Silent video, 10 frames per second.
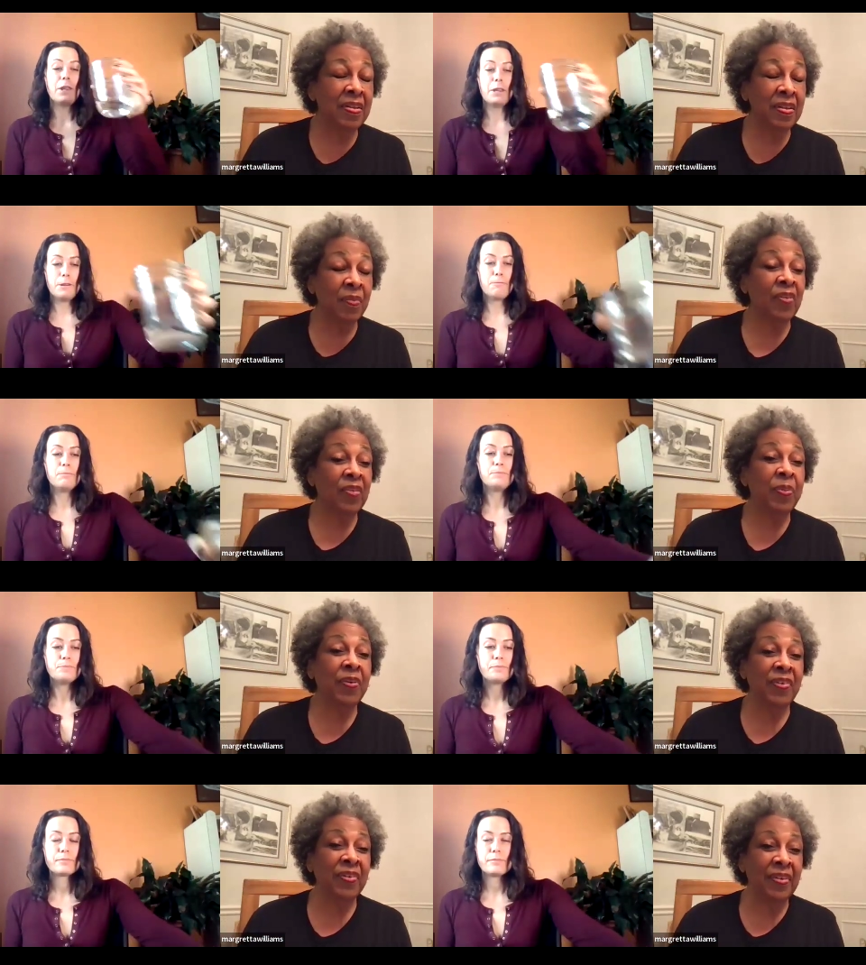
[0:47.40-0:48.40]
Speaker 1: the most
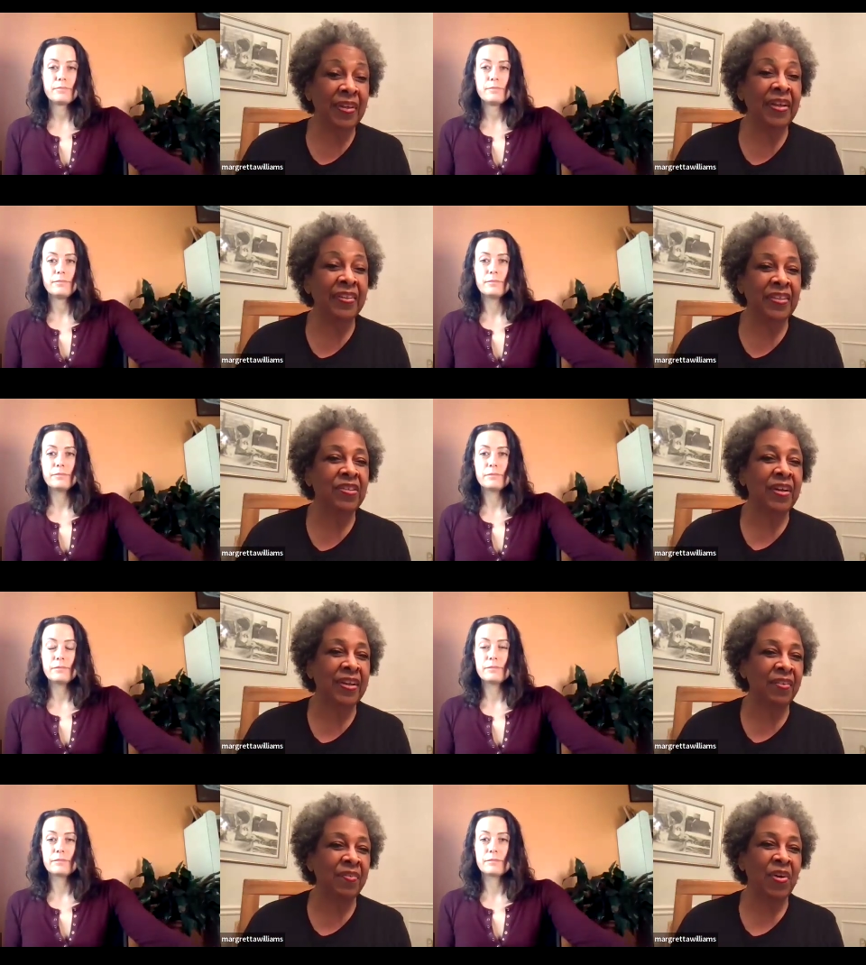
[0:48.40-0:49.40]
pivotal health issue
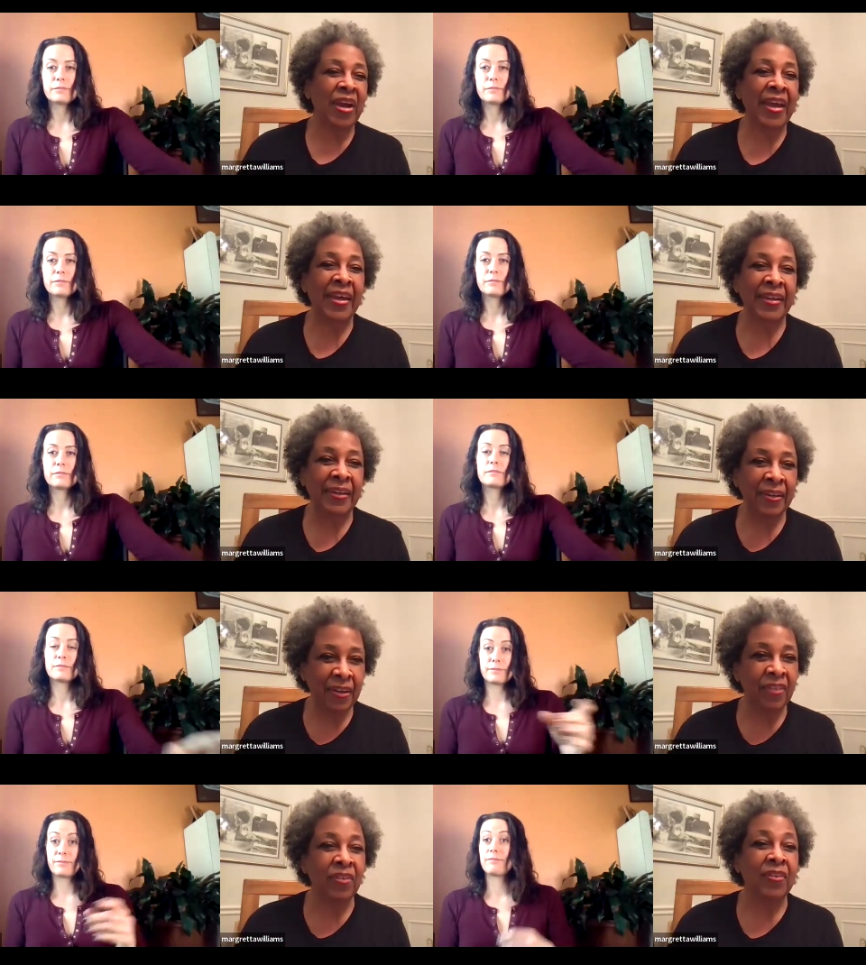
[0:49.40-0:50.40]
I'd ever had,
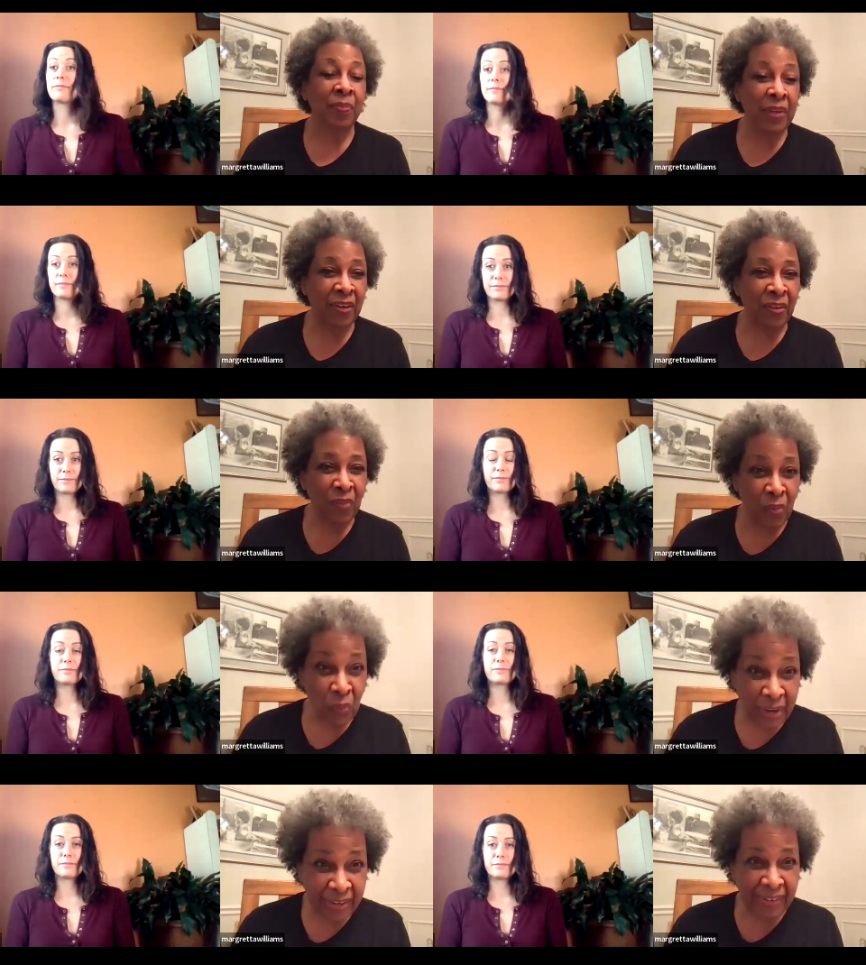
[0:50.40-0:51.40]
other than being
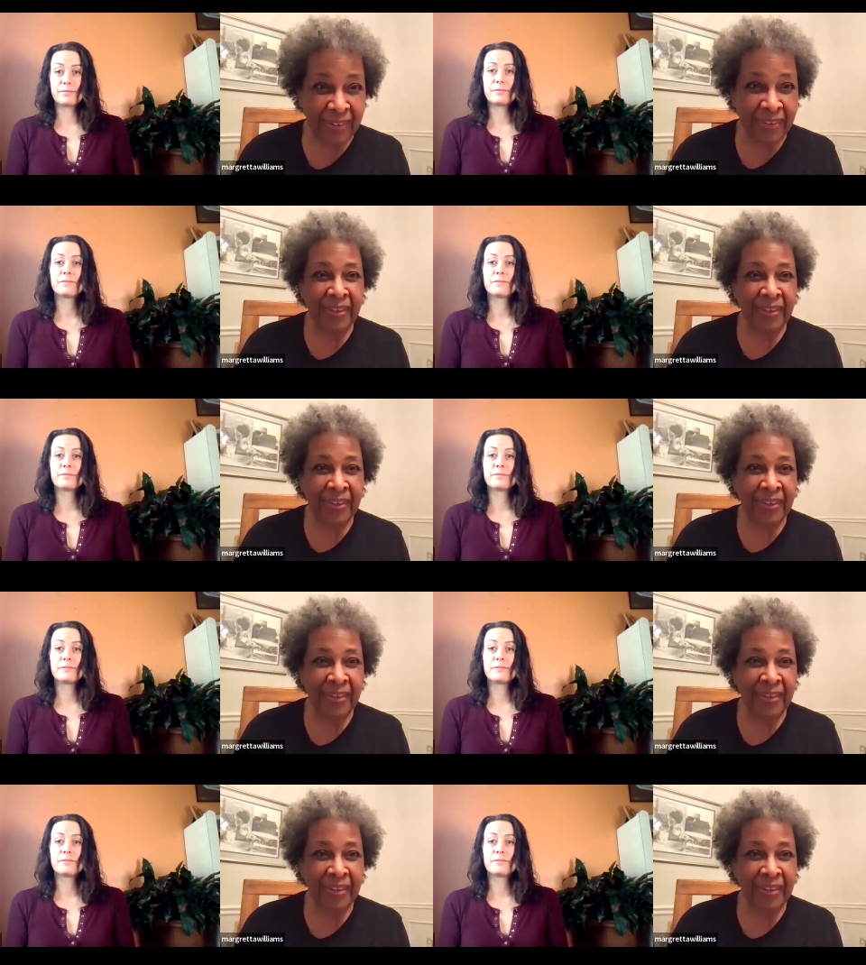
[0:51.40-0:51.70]
overweight.